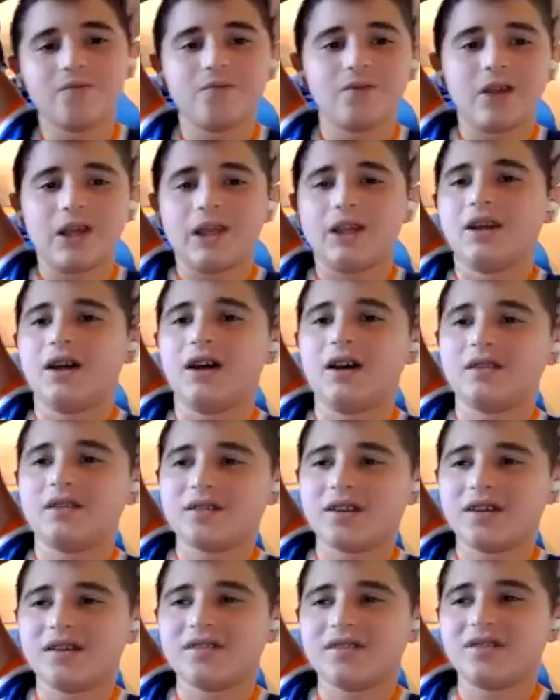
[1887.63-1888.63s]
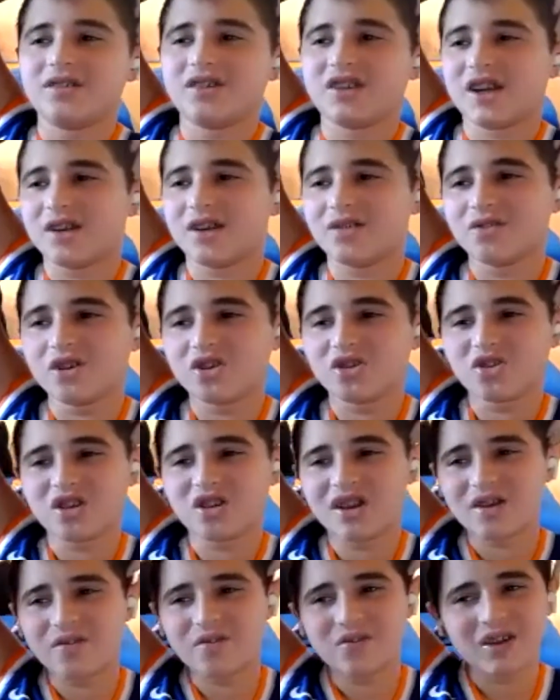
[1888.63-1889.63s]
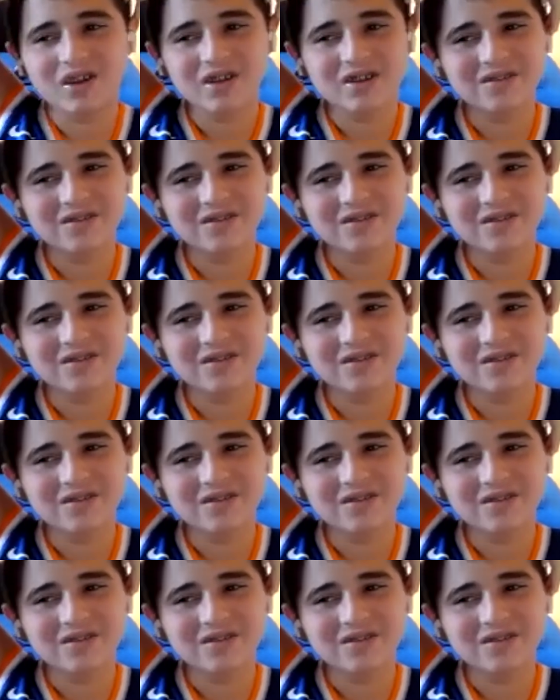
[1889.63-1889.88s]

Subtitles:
in the Tyson Chandler trade, I think.